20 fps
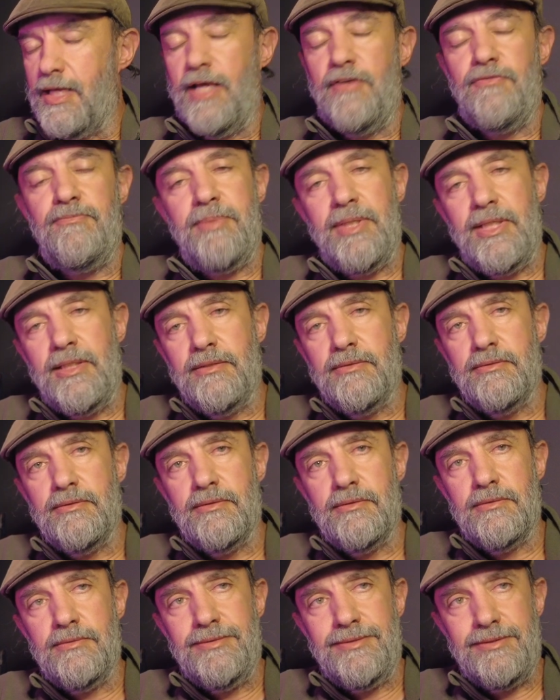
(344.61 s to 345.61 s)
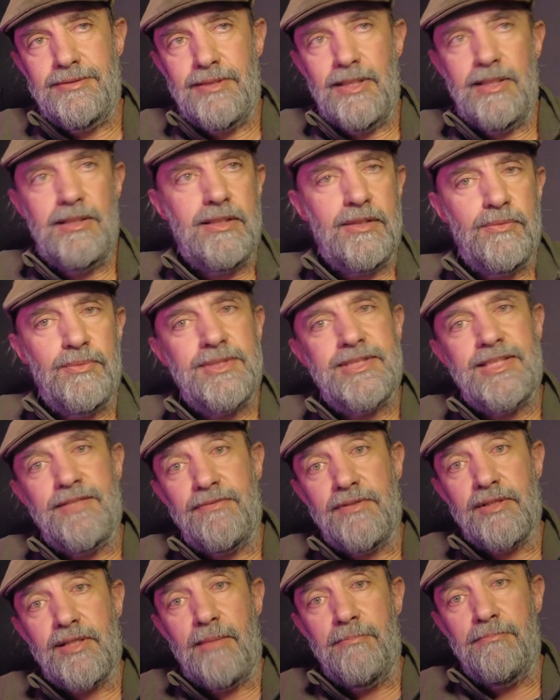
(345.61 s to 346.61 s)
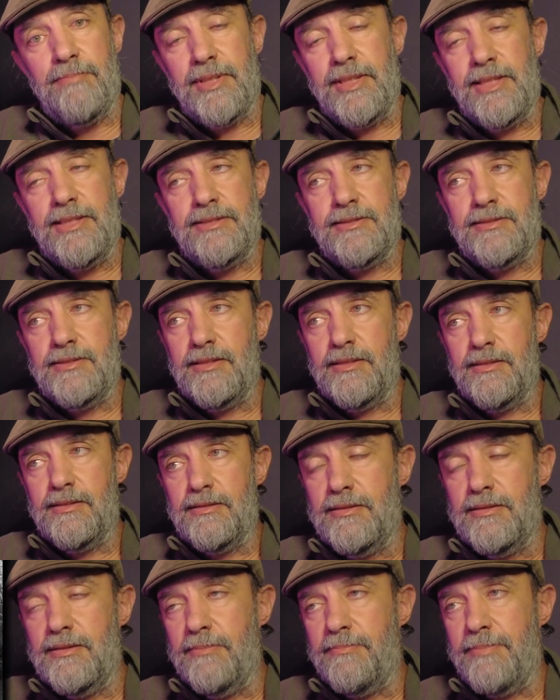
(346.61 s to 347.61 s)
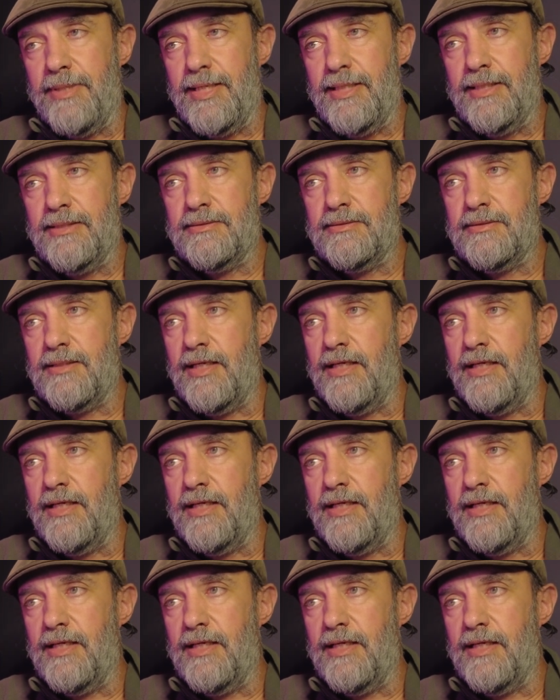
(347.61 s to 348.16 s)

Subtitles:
I've been dealing with several companies in the past.